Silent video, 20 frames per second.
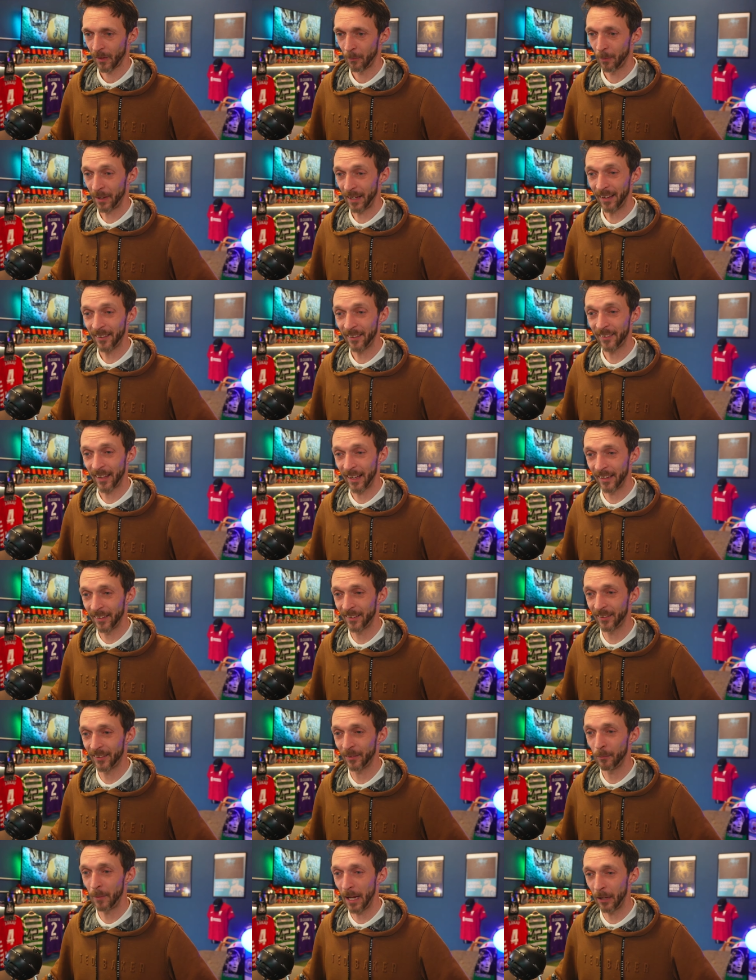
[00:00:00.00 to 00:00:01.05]
But this
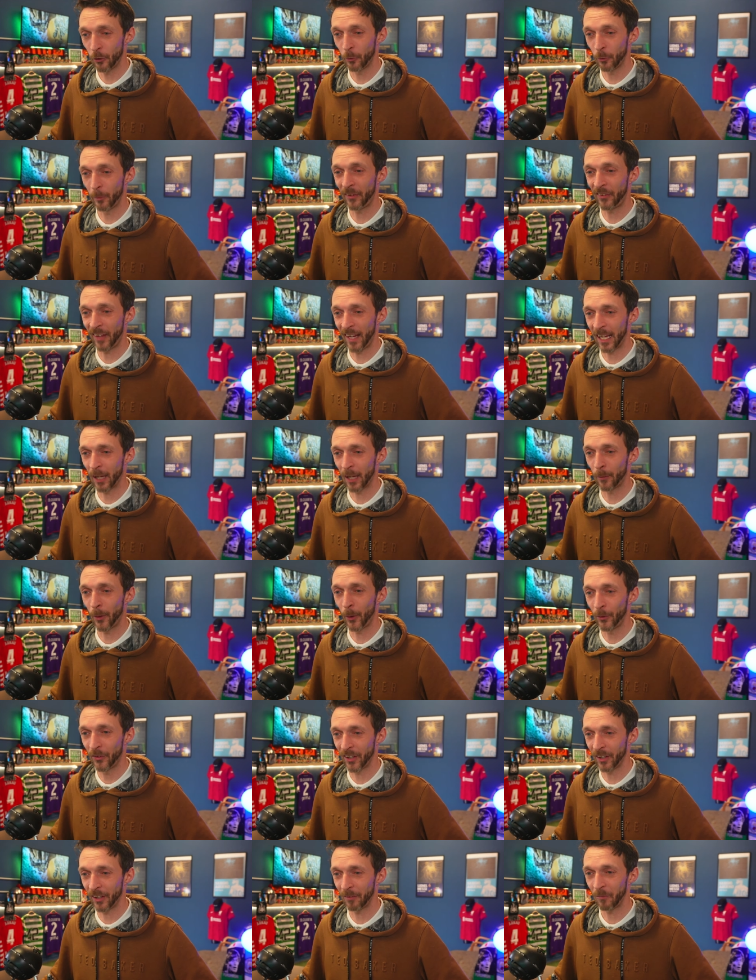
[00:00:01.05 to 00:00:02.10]
is, make no mistake
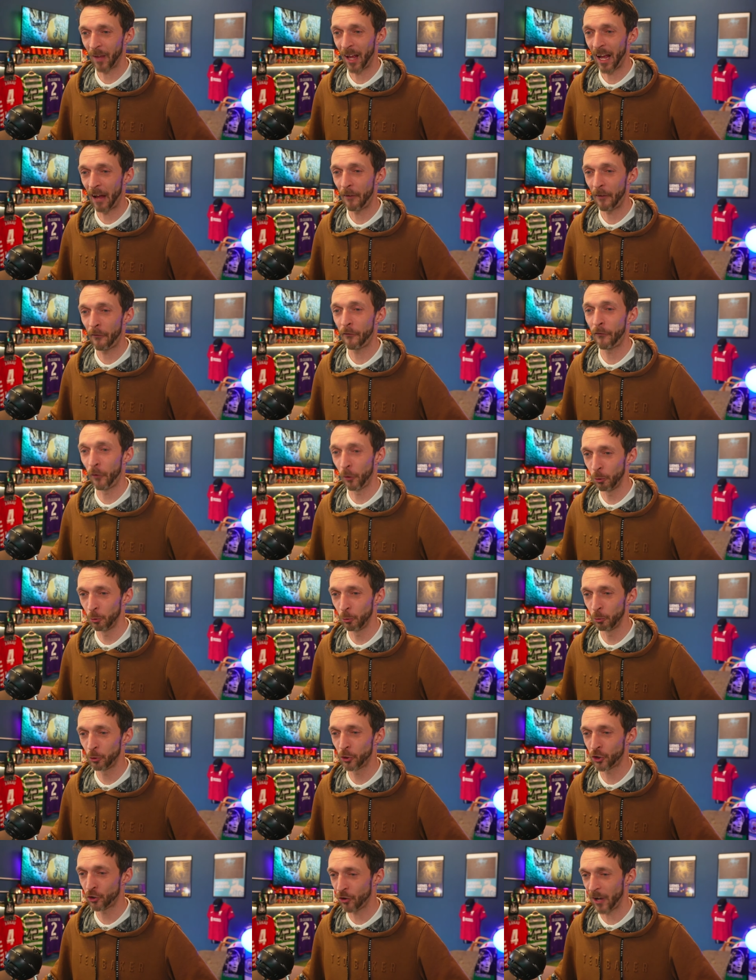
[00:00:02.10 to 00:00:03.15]
about it, a
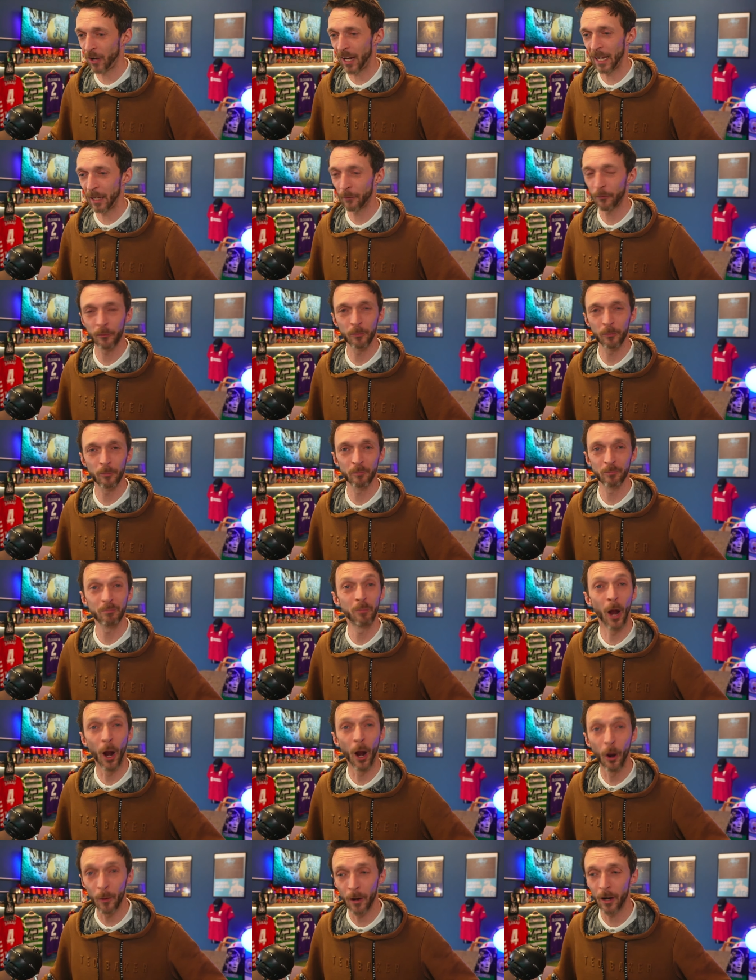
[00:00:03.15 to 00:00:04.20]
full-strength
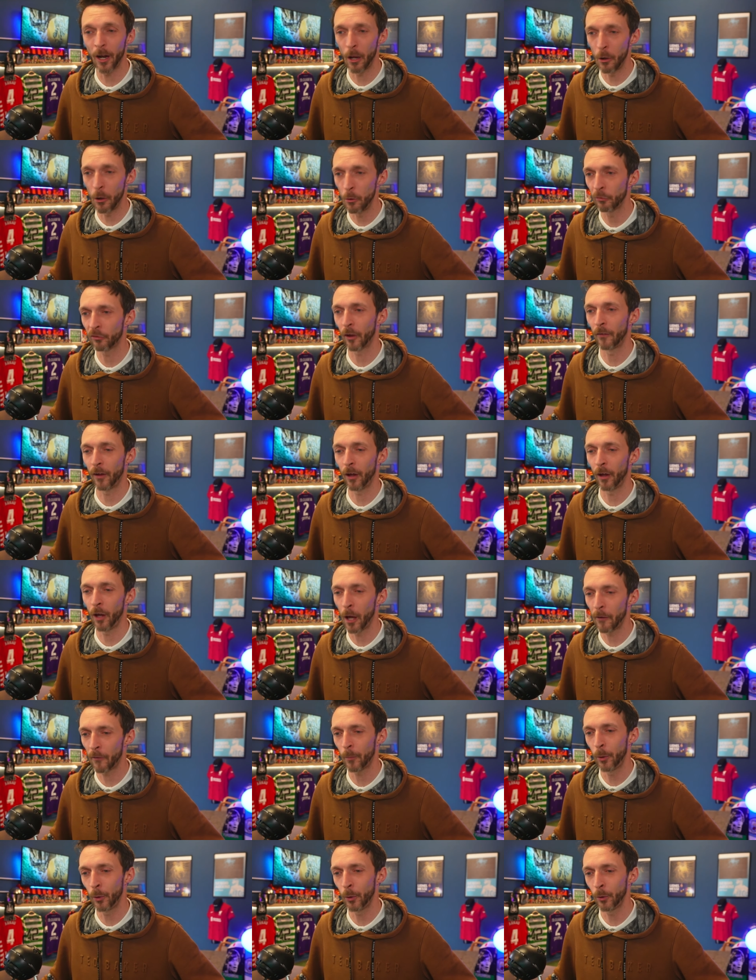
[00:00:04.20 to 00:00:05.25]
powerhouse of a
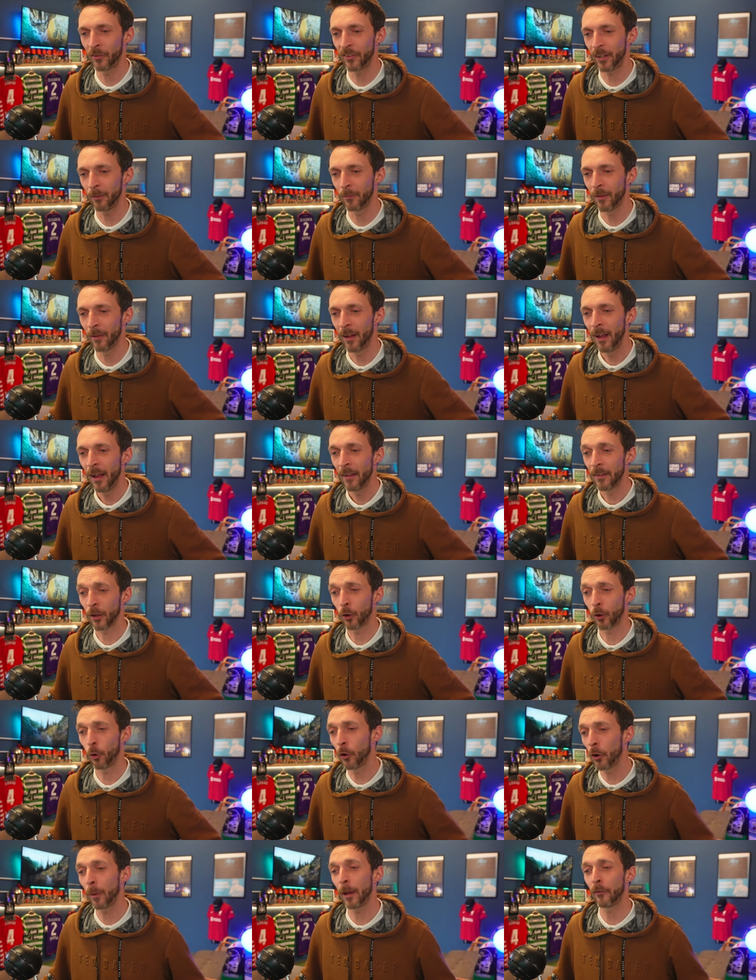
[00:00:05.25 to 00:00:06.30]
Liverpool team. They're
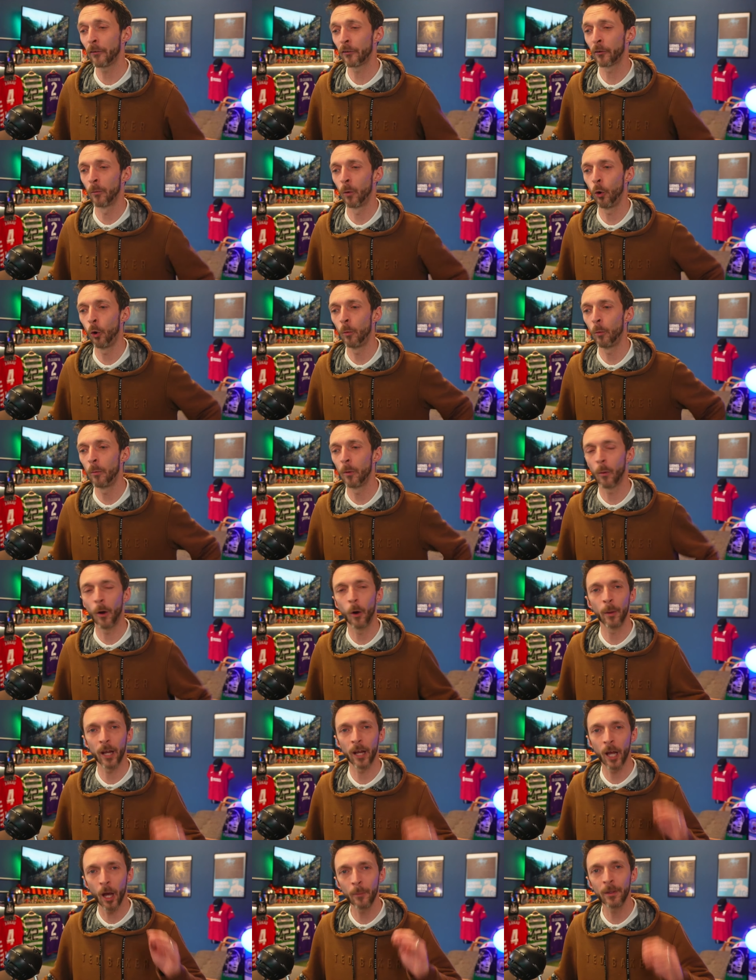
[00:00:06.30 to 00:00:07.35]
going away from home, but will
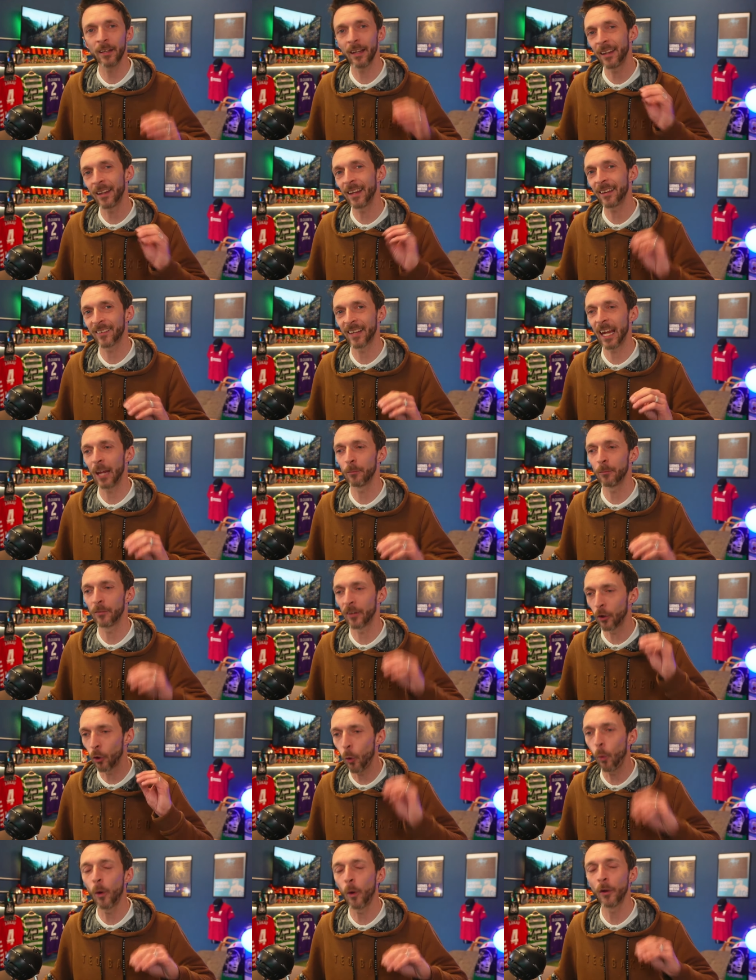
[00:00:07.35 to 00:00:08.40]
be coming in this game to
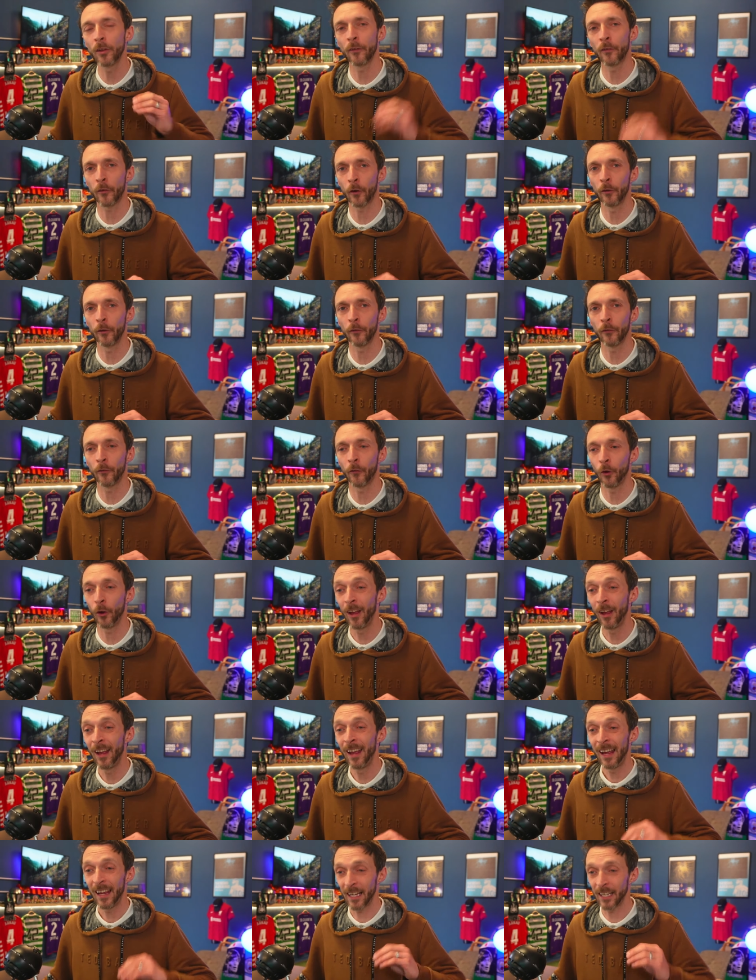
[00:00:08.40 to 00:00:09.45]
go on the front
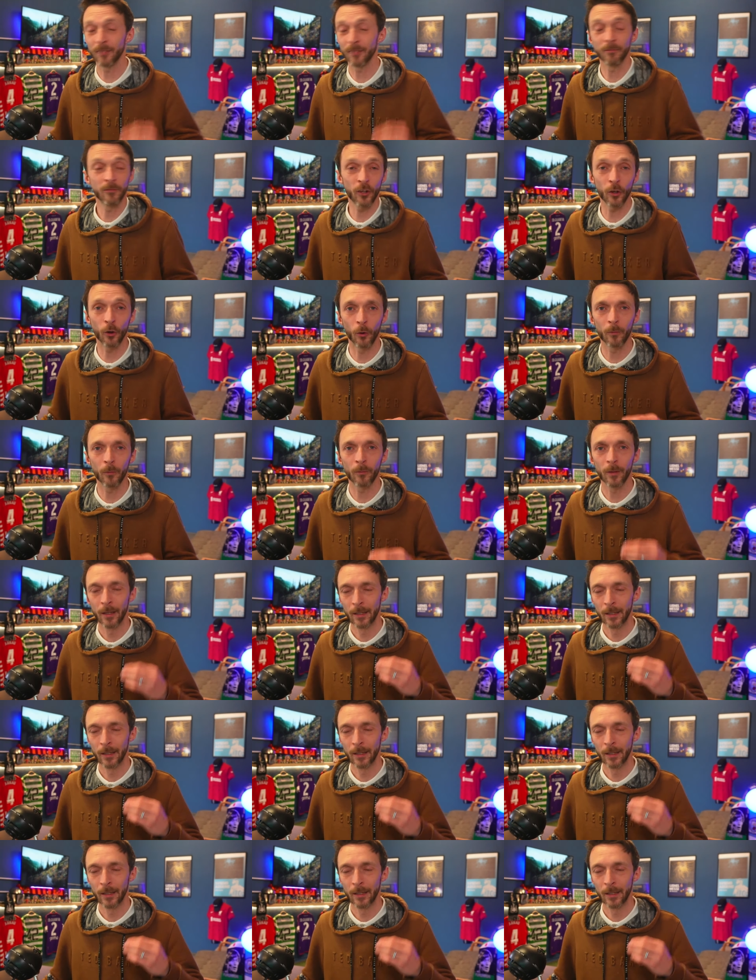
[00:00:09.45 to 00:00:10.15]
foot and, you know,